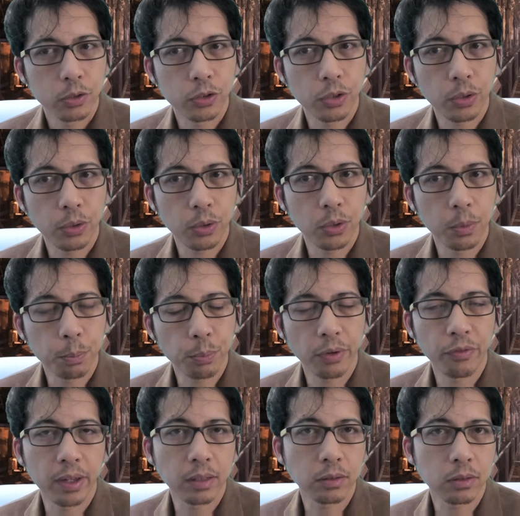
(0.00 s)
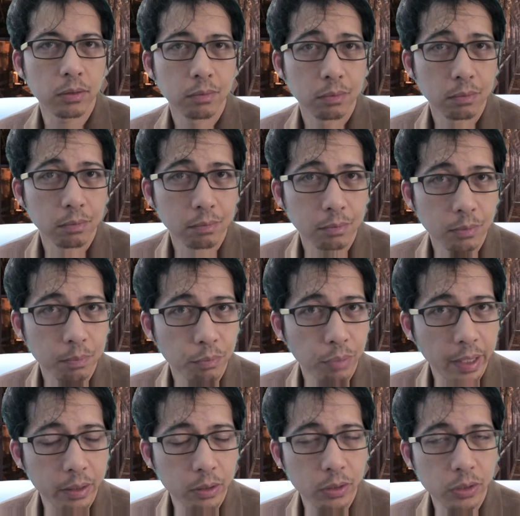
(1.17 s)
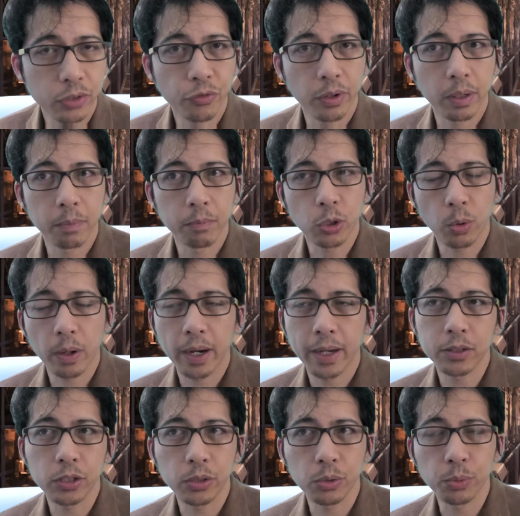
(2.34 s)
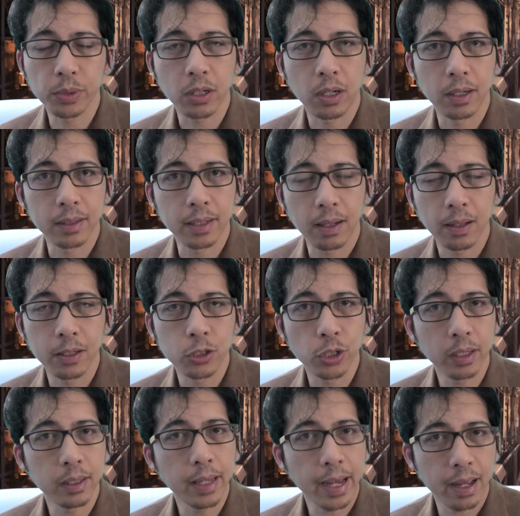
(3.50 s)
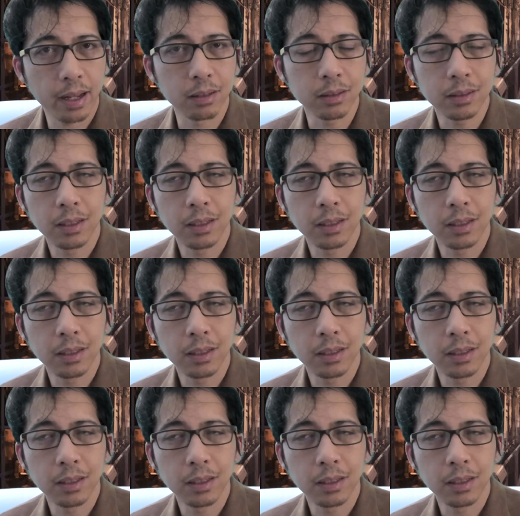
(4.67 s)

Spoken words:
to prevent players from trying to recall knowledge again.